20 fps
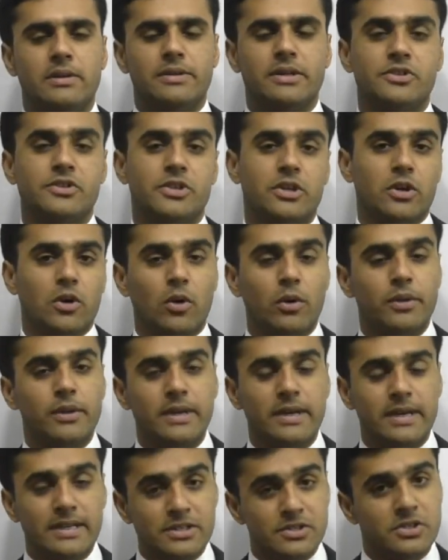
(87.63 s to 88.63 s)
searching
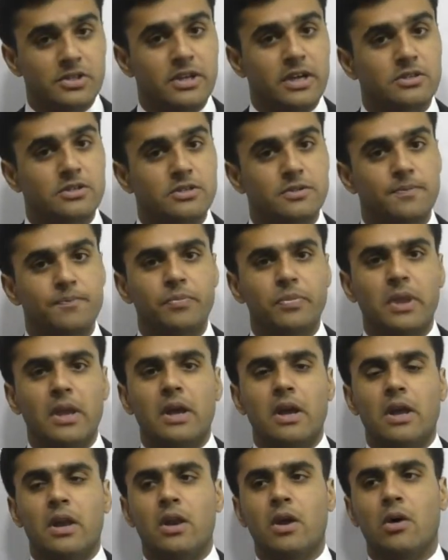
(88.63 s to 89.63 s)
on the internet.
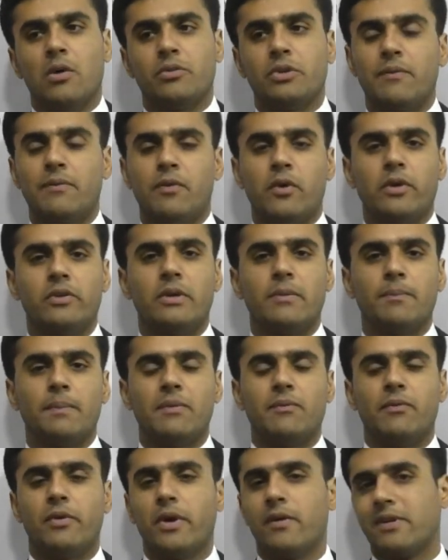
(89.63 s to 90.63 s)
Now say for
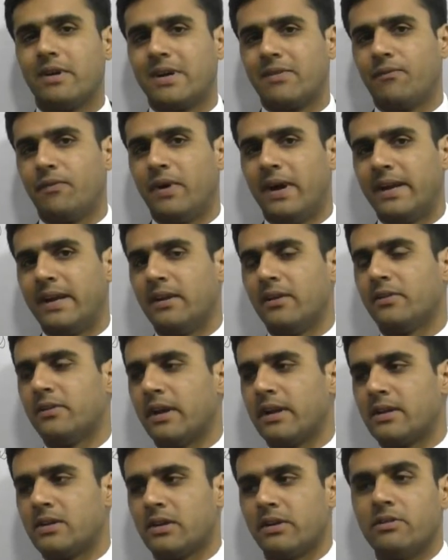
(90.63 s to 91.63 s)
example for our
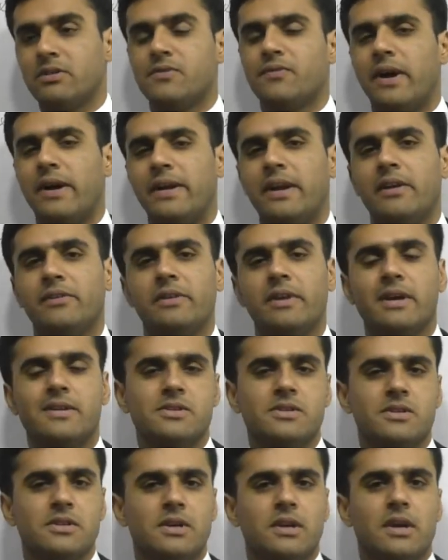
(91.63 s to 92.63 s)
Finance Act, current Finance
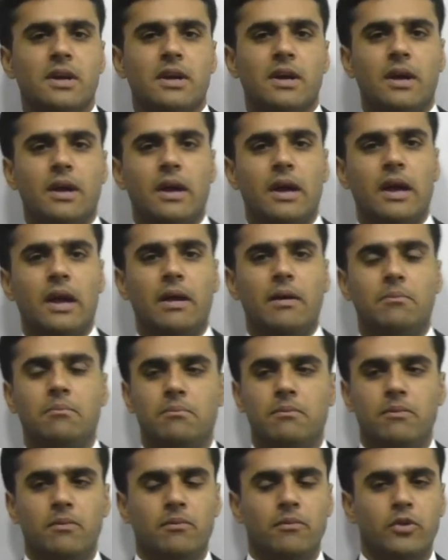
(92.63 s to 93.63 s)
Act,
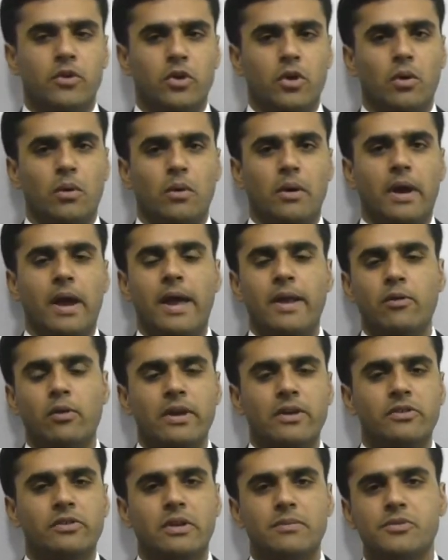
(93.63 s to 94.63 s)

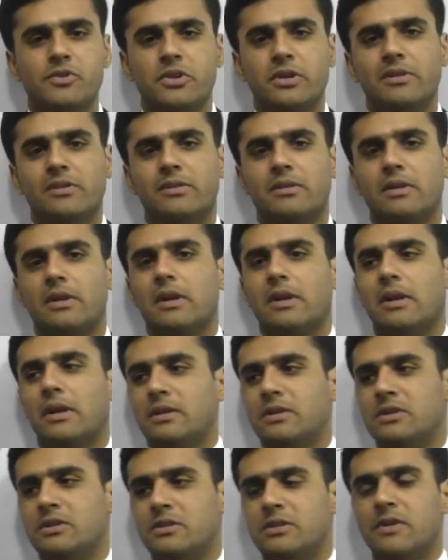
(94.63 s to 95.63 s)
annual exemption is
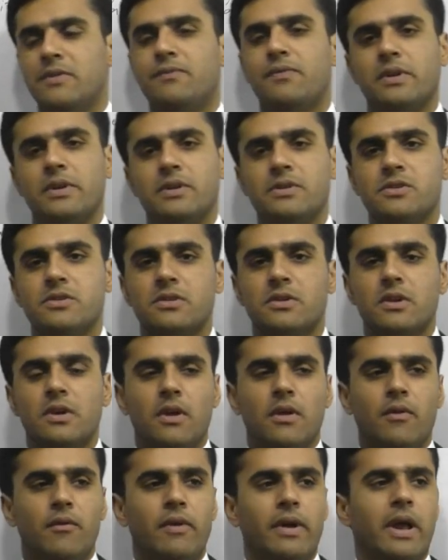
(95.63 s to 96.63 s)
different,
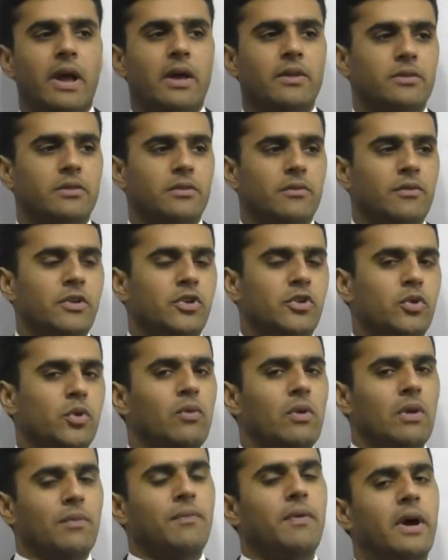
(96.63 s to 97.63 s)
whereas which
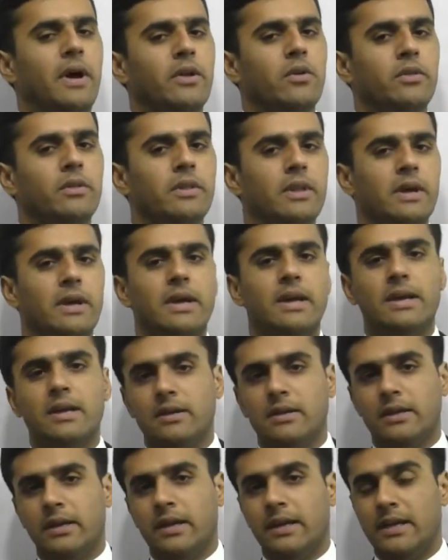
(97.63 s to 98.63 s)
you will find on the
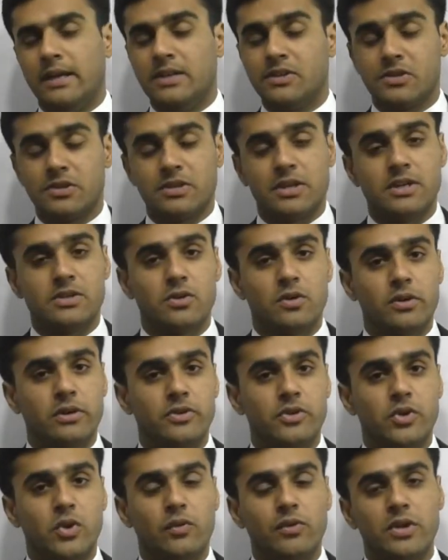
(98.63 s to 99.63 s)
internet
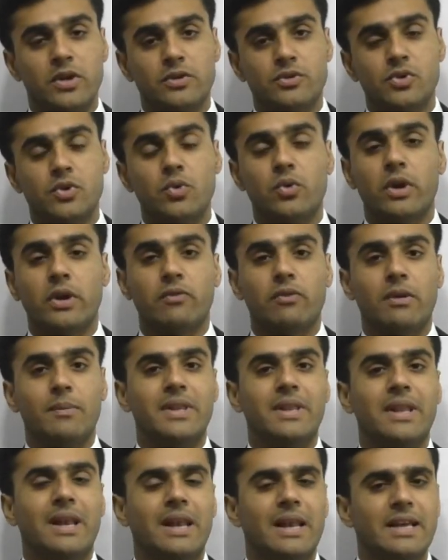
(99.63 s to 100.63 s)
on gov.uk, it
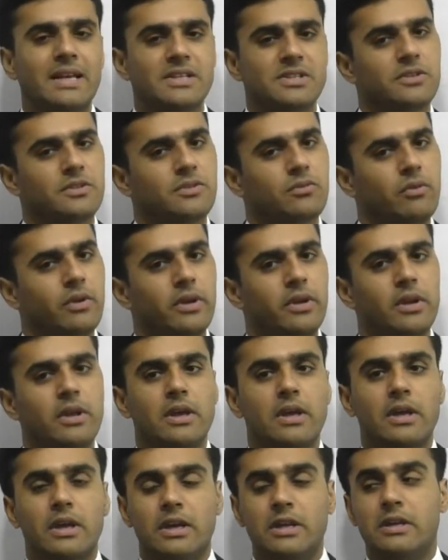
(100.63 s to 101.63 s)
will be the latest
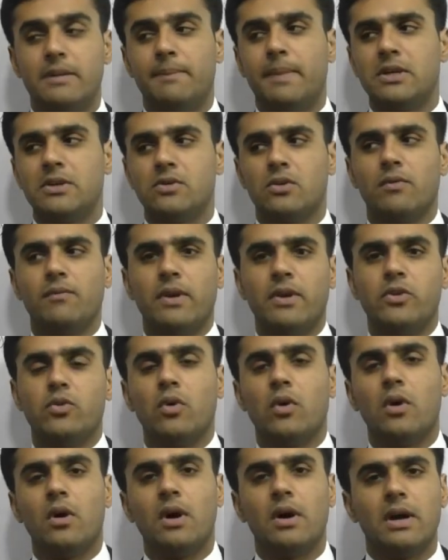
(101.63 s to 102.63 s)
one. It depends on when
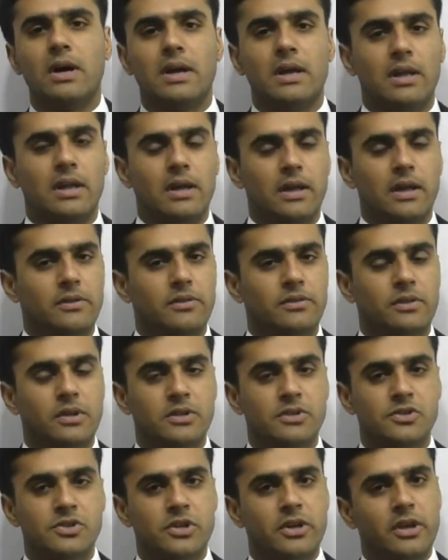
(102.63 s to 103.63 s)
you are
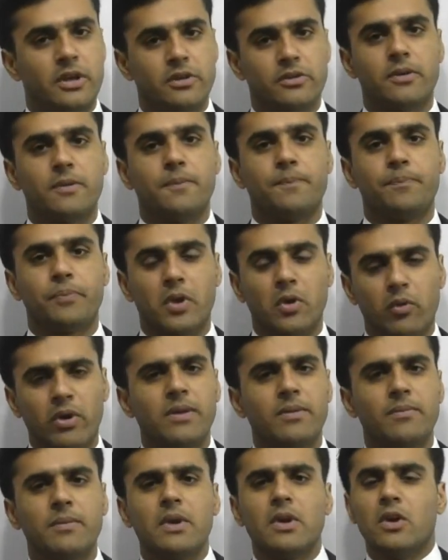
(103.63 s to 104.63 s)
searching it.
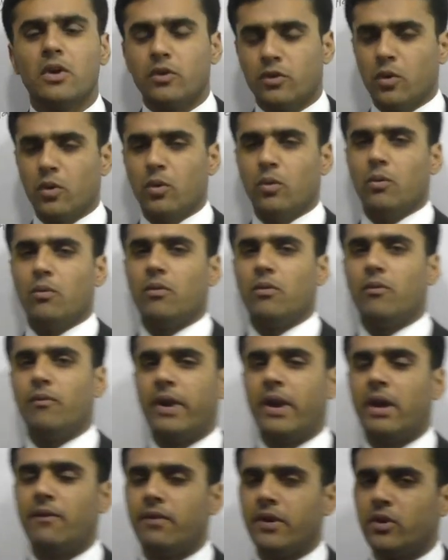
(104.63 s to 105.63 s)
Alright, so
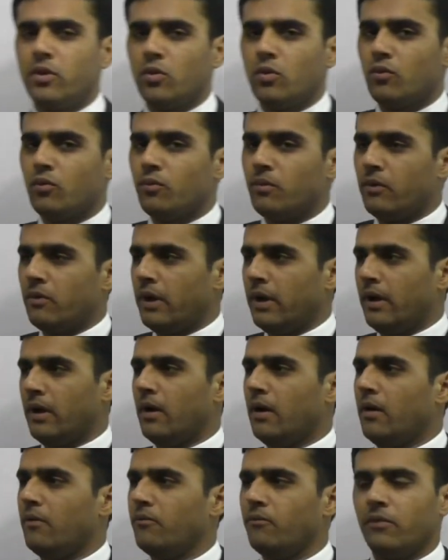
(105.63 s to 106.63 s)
whenever you
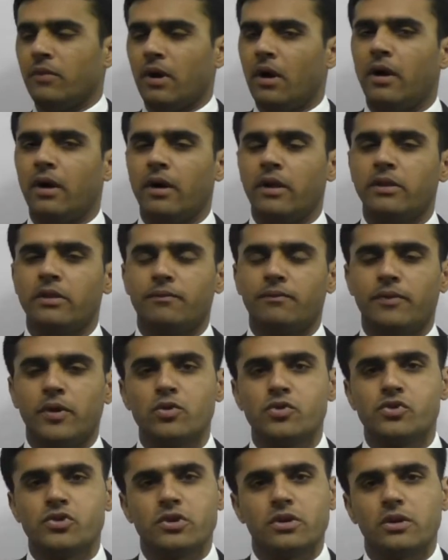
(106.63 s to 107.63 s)
are in the
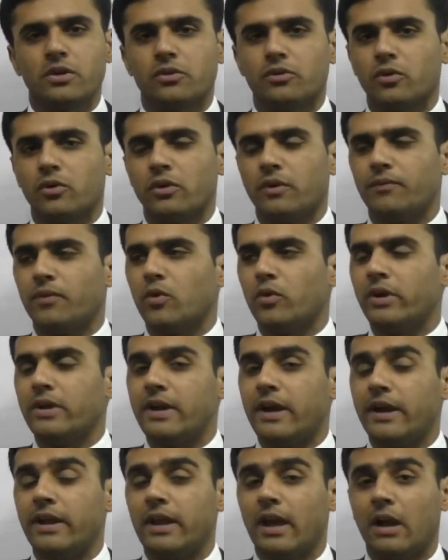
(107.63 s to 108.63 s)
future, so if you
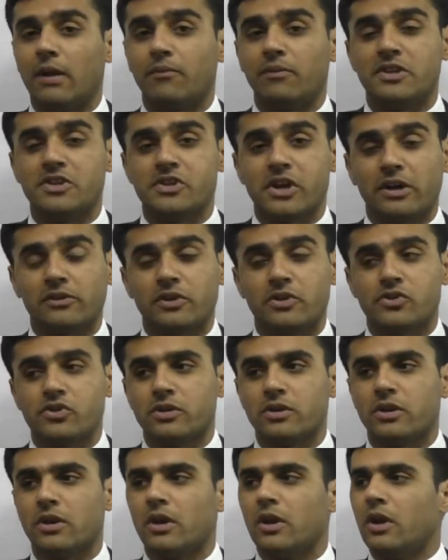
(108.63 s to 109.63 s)
need any help with the
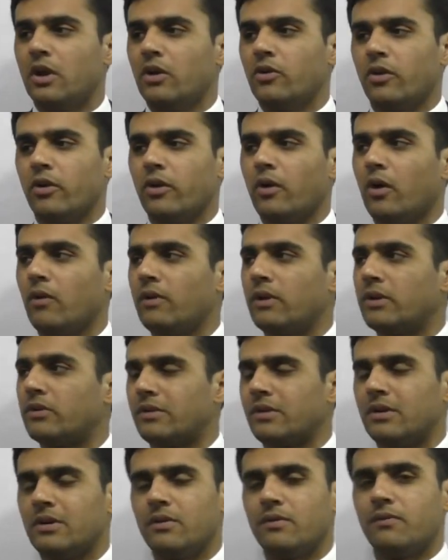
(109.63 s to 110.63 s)
taxation, you can
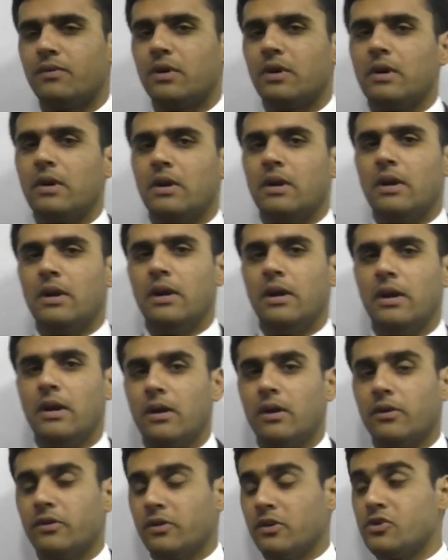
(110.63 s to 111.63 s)
always
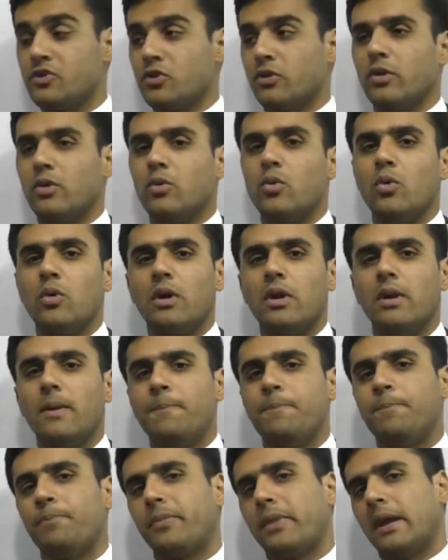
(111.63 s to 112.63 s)
search on the
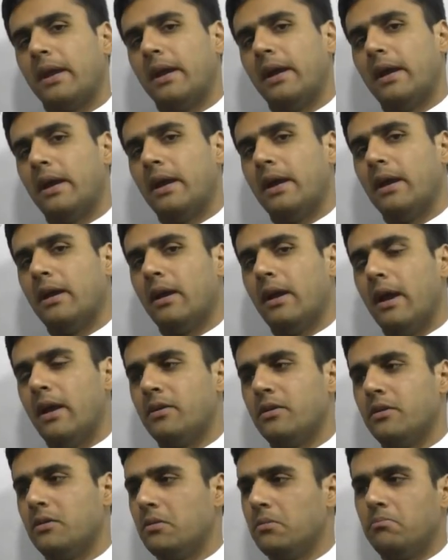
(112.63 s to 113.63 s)
Google
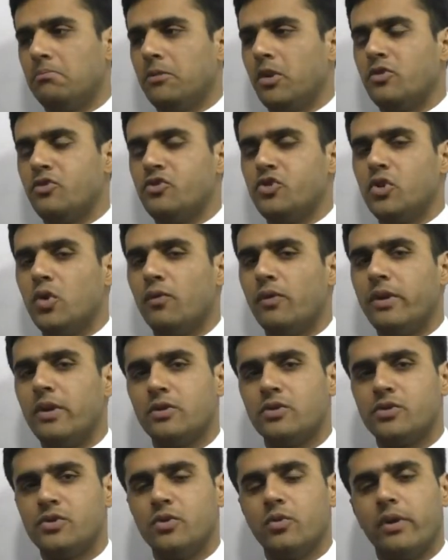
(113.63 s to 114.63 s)
and
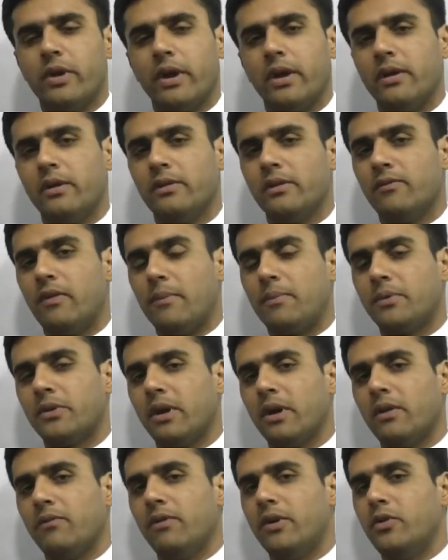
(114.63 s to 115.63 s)
gov.uk is a
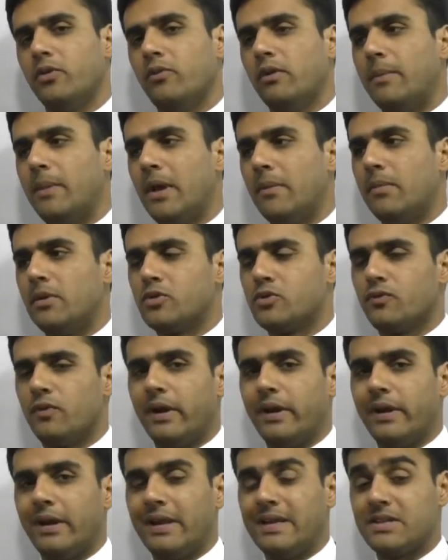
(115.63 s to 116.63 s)
website where you will be able to
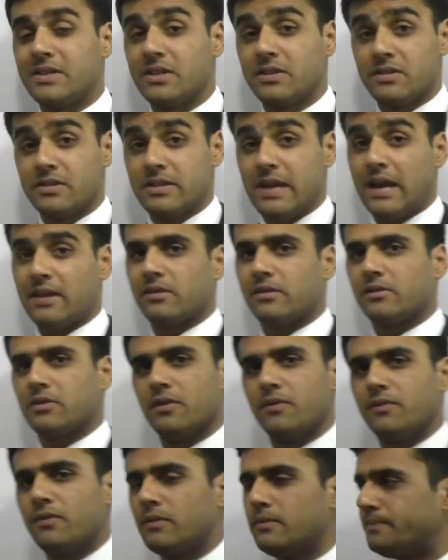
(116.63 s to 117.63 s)
find latest tax
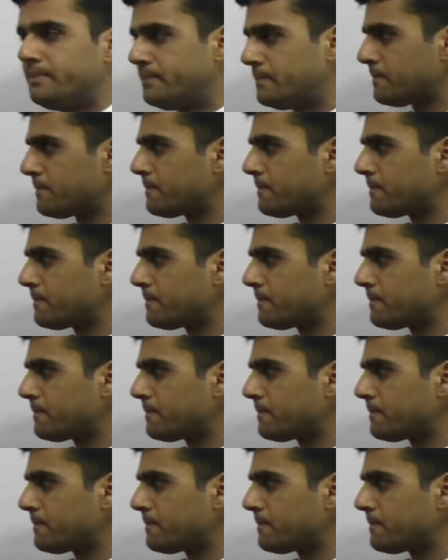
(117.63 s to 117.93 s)
stuff.